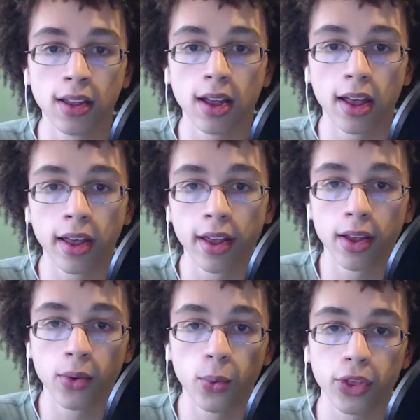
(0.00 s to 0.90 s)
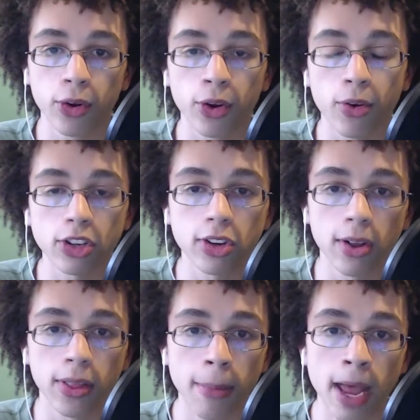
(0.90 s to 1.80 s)
with your aggression on
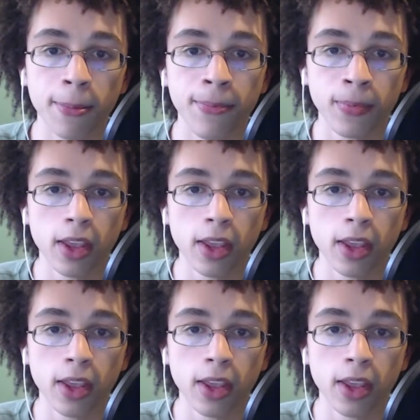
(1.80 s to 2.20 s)
the map,